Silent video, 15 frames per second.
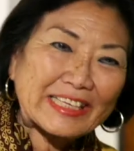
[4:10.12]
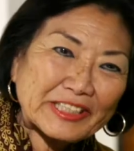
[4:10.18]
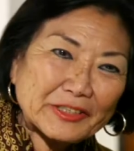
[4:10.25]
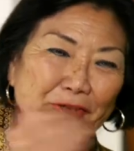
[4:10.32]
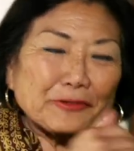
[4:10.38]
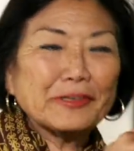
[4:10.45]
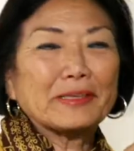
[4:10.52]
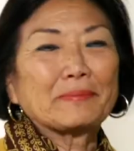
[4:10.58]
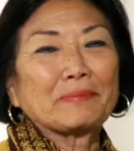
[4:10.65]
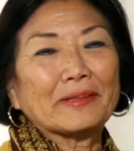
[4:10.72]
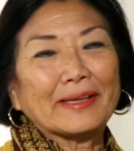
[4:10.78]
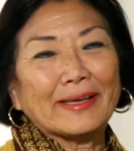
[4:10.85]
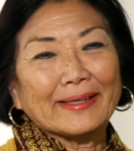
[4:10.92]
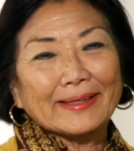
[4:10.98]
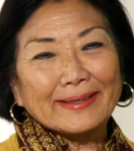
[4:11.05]
integrated
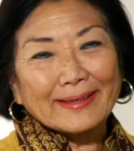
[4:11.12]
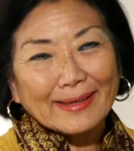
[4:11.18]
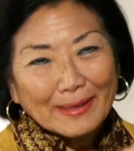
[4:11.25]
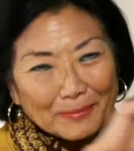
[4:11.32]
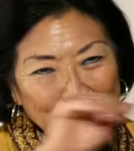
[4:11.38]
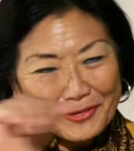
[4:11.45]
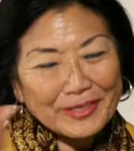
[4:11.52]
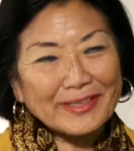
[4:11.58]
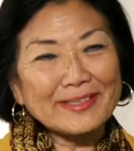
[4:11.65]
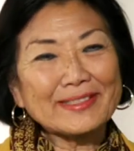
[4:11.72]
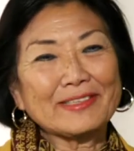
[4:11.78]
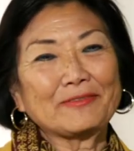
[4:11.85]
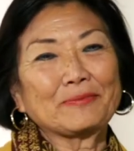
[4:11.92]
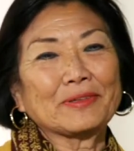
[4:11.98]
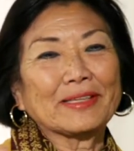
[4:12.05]
planning,
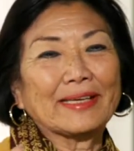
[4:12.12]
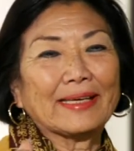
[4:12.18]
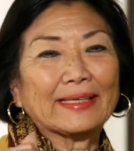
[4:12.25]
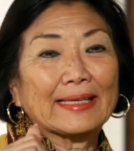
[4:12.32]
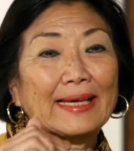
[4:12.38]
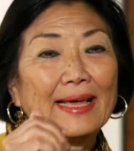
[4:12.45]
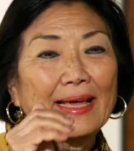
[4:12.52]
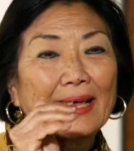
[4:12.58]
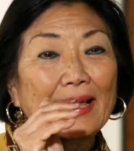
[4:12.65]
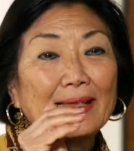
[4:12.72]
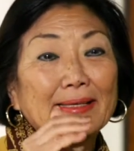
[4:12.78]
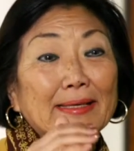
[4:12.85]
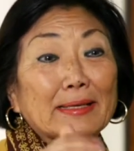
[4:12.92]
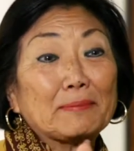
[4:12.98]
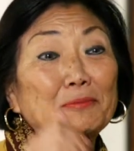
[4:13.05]
comprehensive planning,
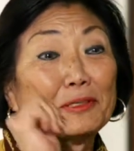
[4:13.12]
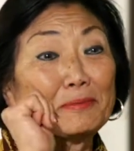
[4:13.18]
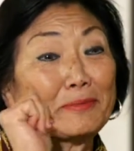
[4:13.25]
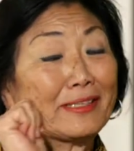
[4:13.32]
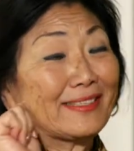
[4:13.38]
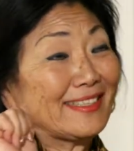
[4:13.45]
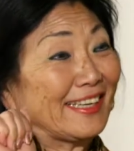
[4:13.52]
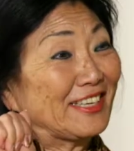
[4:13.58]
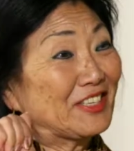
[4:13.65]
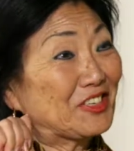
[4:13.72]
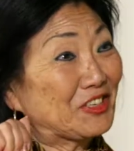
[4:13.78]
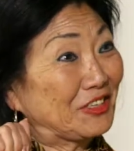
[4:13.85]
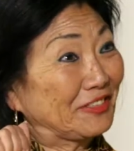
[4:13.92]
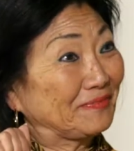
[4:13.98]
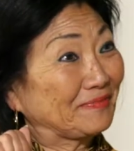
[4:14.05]
and
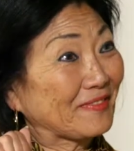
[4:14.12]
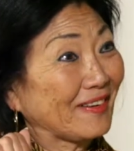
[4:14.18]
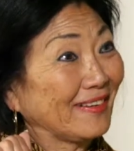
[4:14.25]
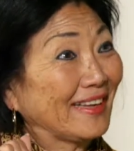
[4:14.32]
implementation.